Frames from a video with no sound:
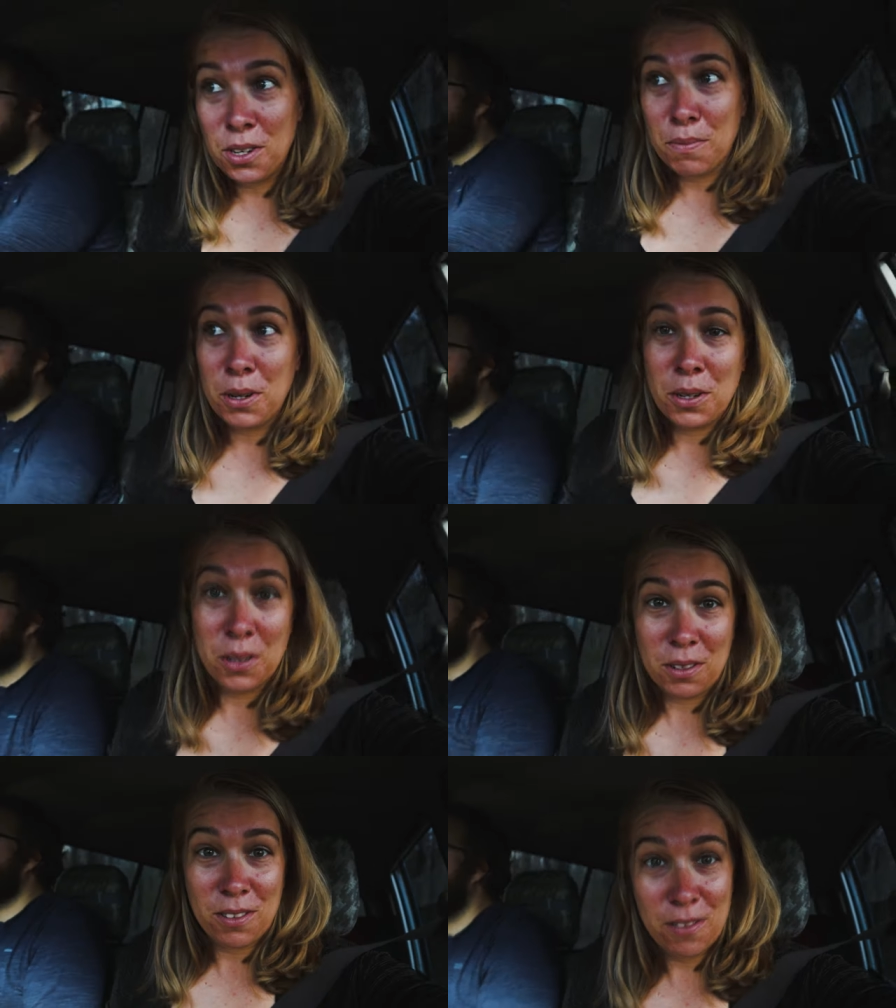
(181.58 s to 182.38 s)

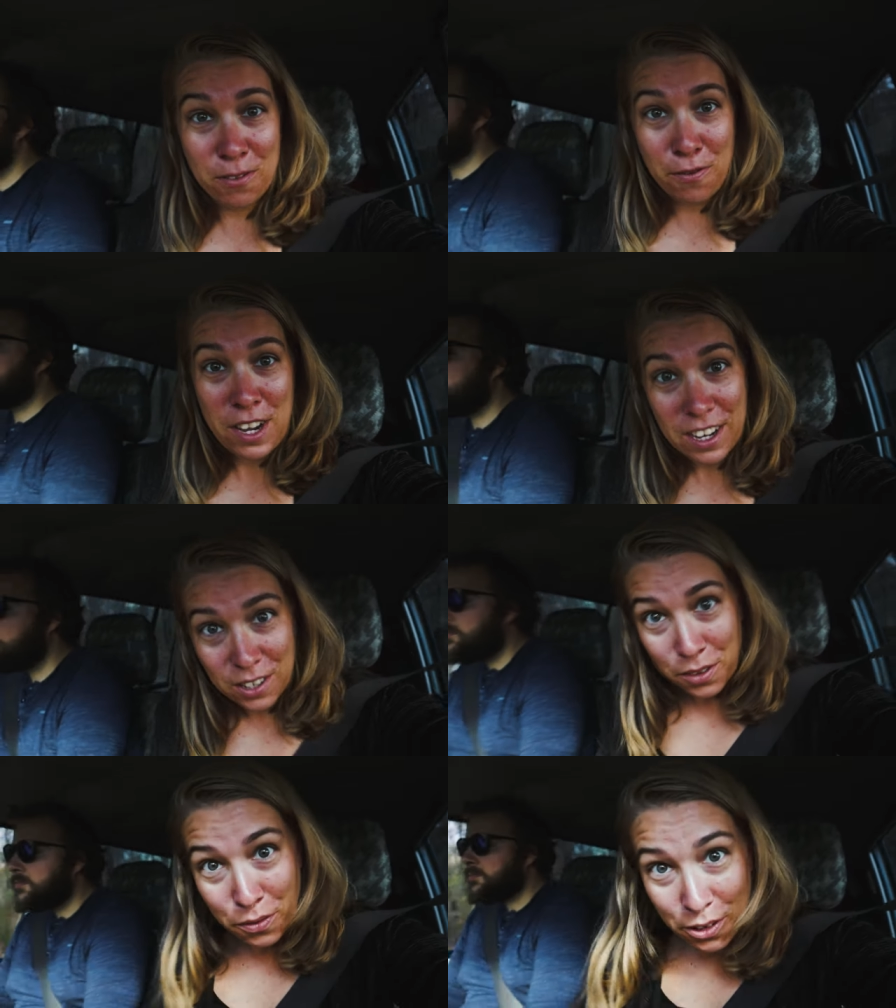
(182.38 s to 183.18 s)
suitable
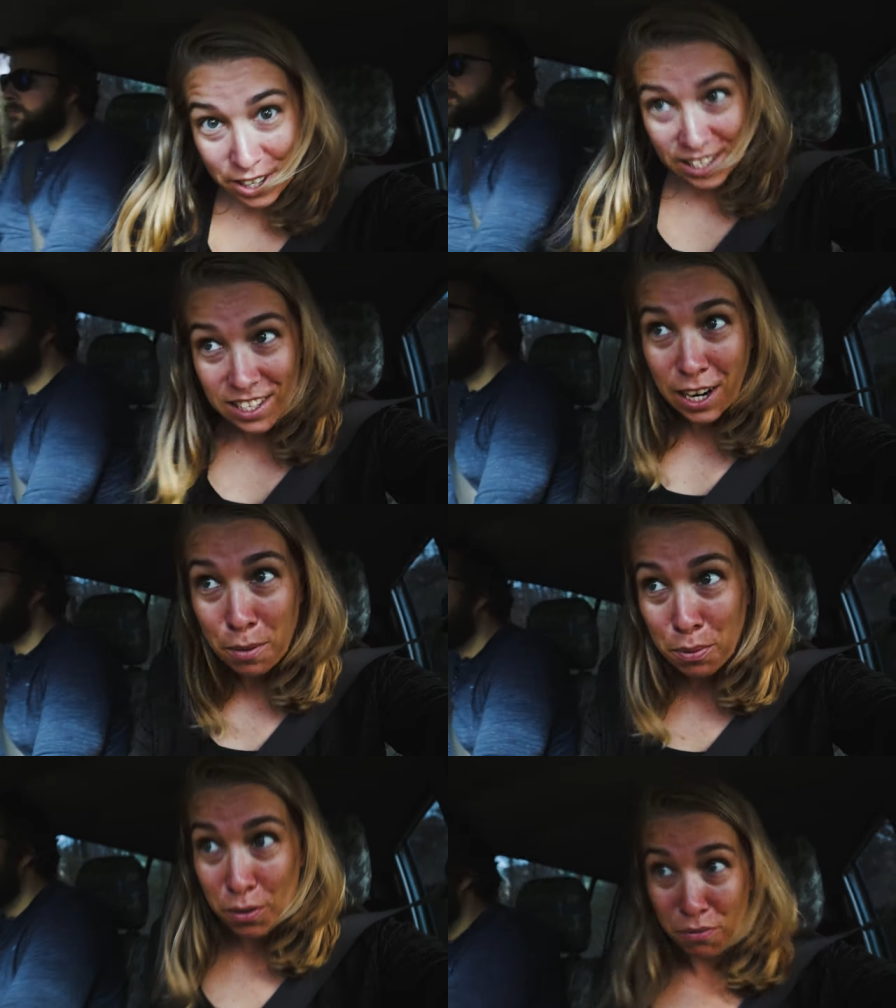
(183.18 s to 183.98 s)
vehicle for this
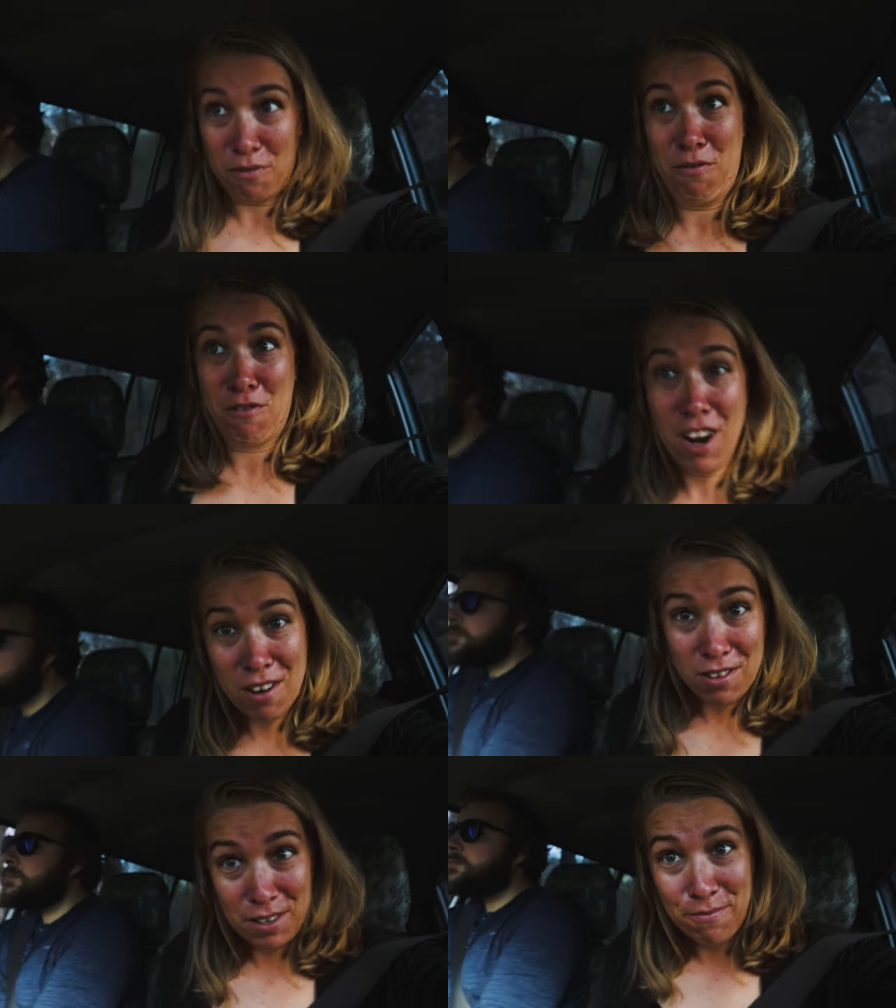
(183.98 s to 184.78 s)
type of
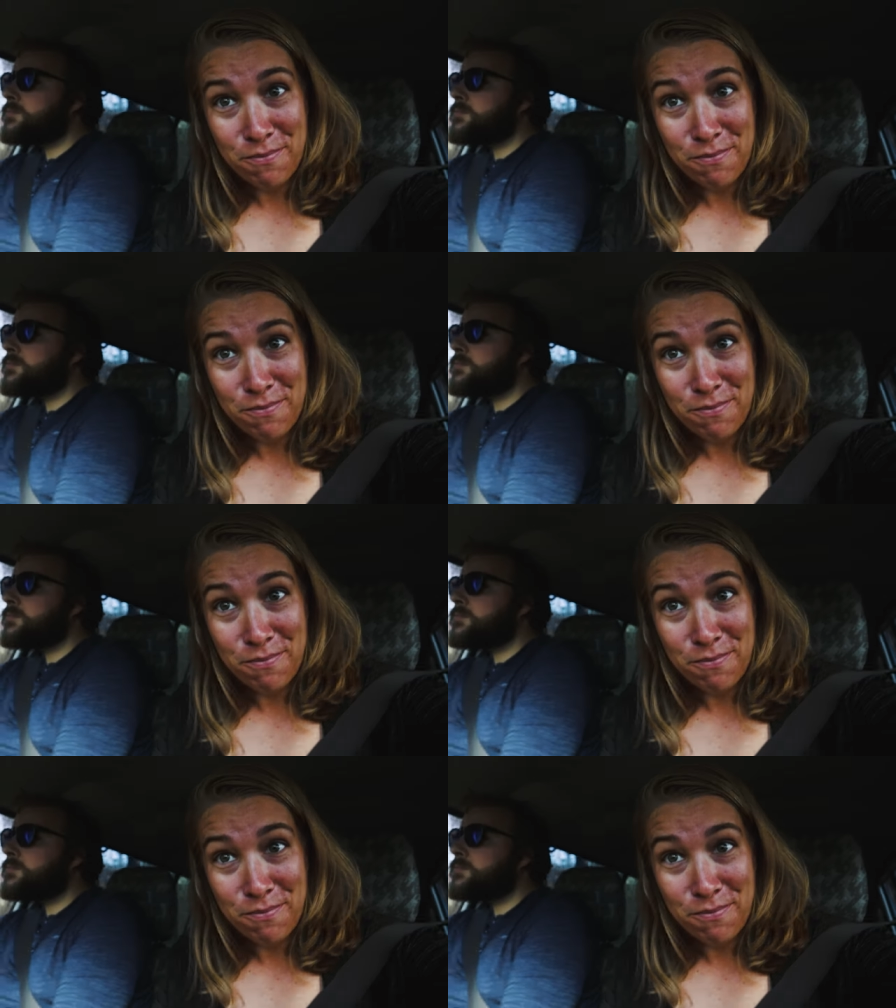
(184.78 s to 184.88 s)
road